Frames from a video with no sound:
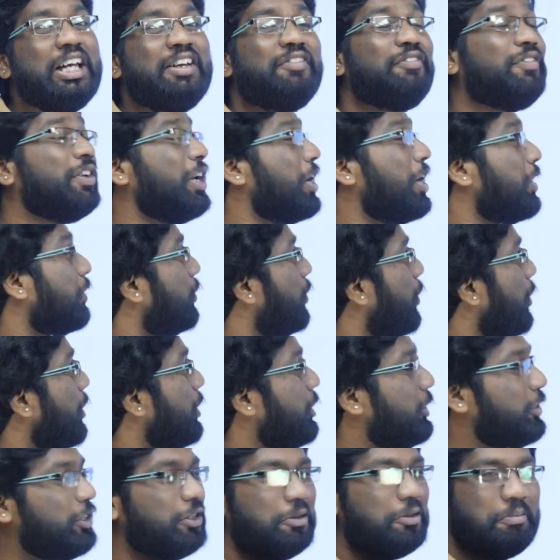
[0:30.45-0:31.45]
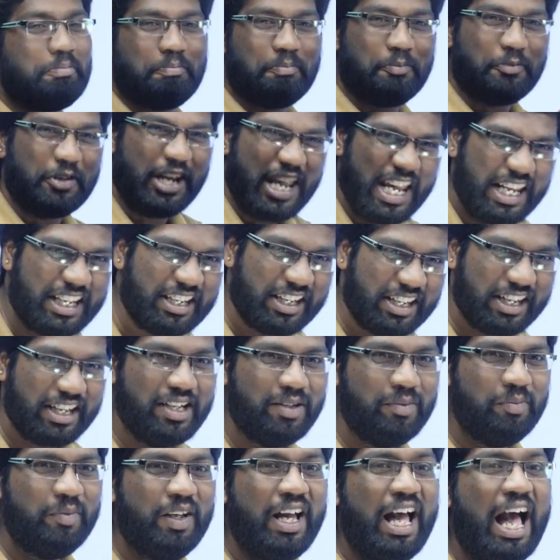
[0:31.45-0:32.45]
We are going to break
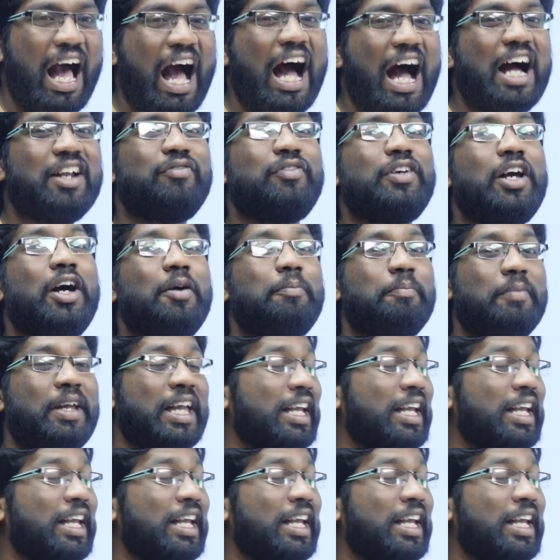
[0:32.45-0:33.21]
him and we are